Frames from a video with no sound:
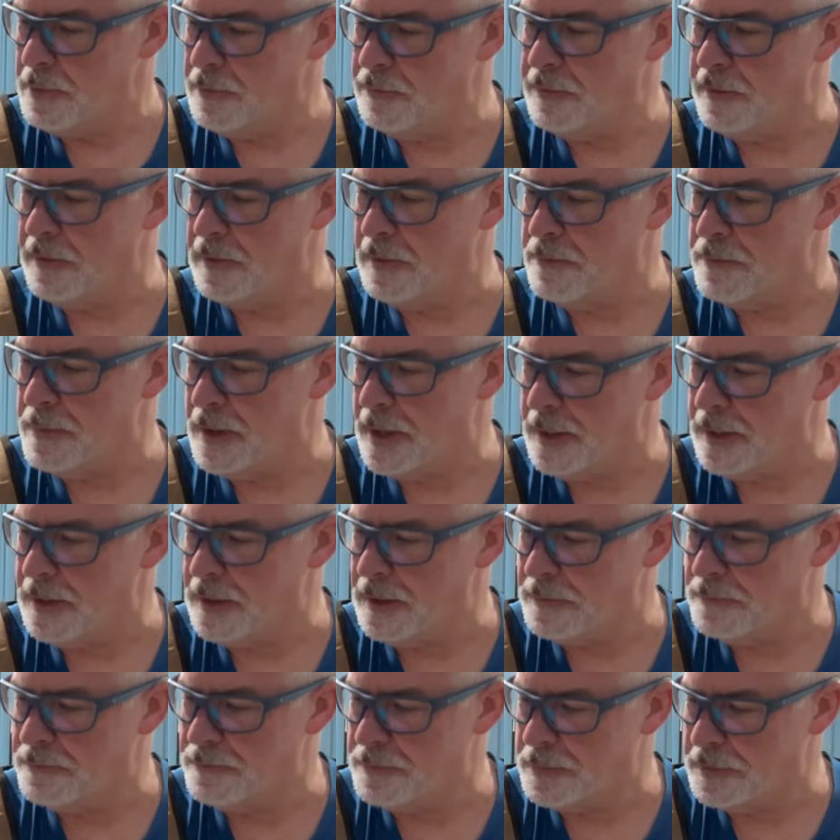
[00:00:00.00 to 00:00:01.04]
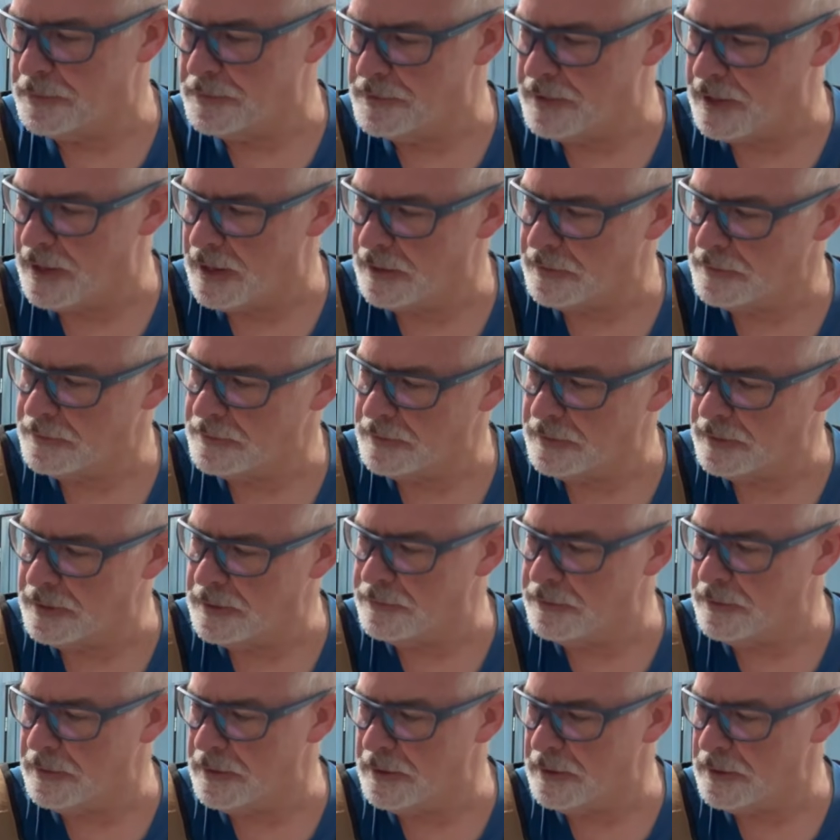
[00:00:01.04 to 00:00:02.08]
using the Pettit Protect
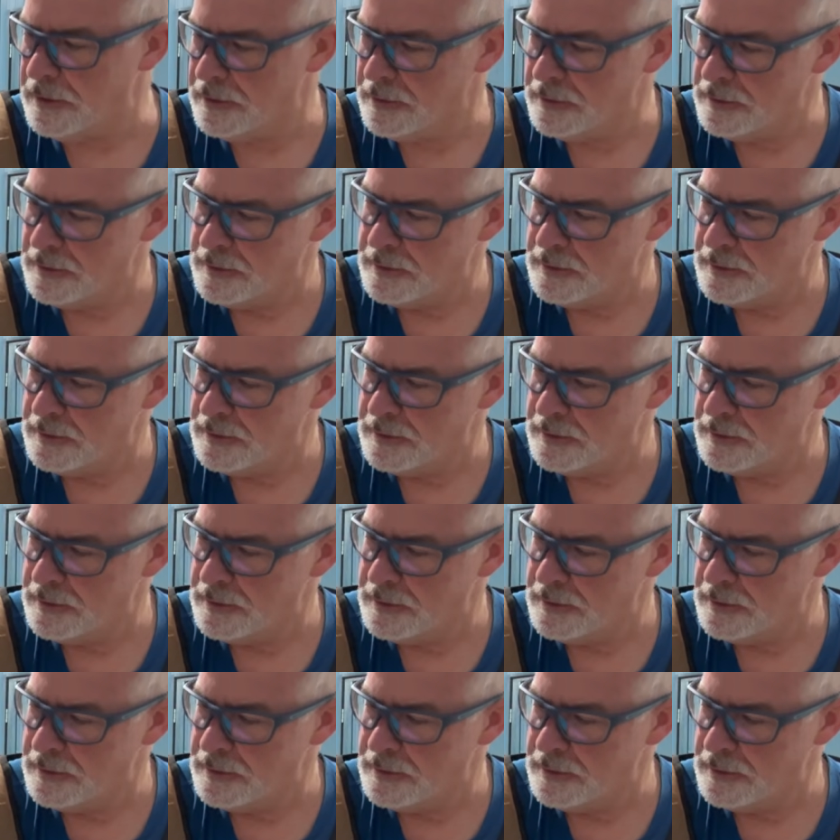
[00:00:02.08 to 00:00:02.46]
Easy